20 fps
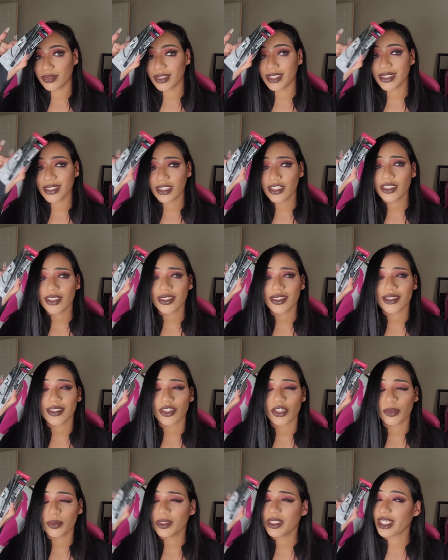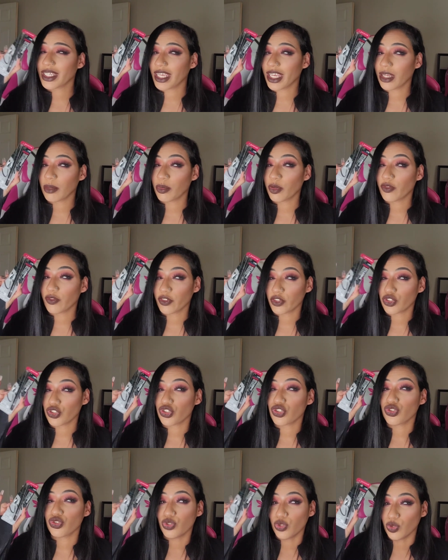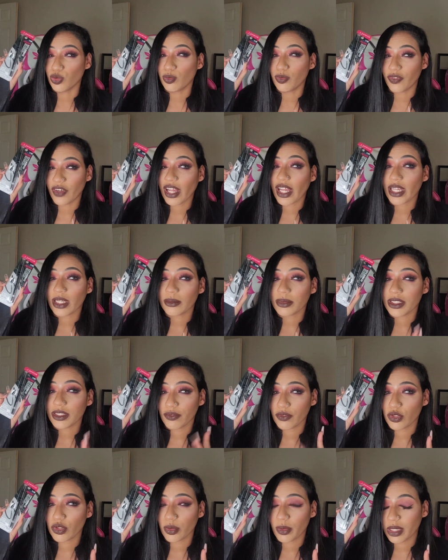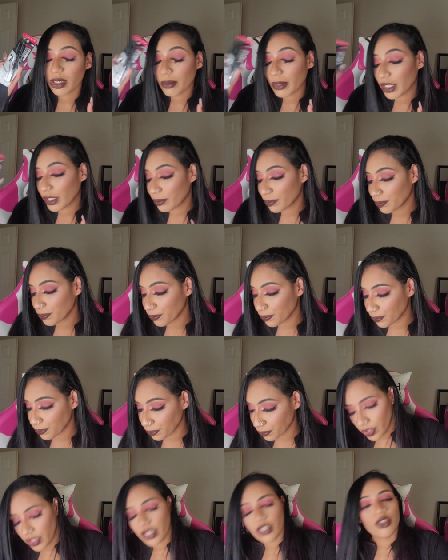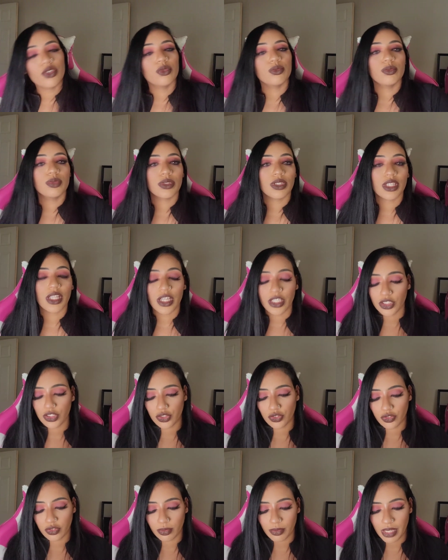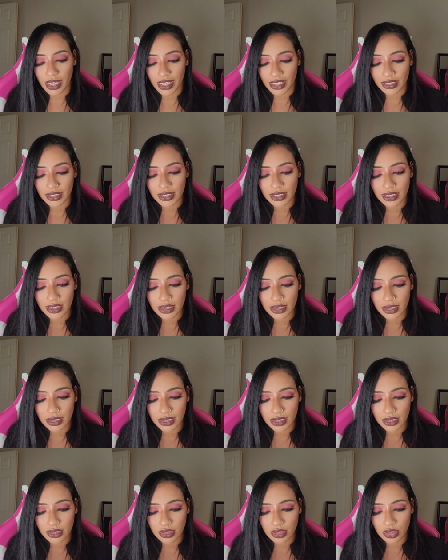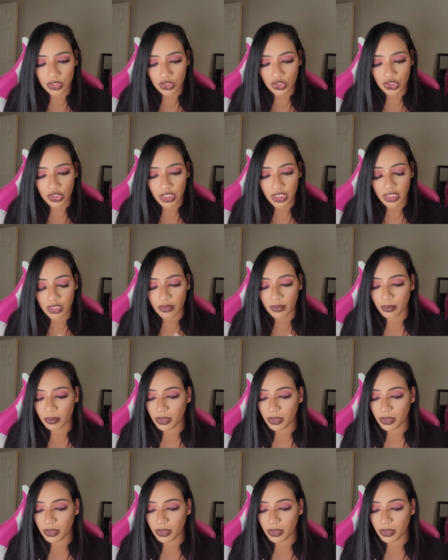this is urban decay perversion dupe vibes if you know what i mean so i got a new blush from essence in the shade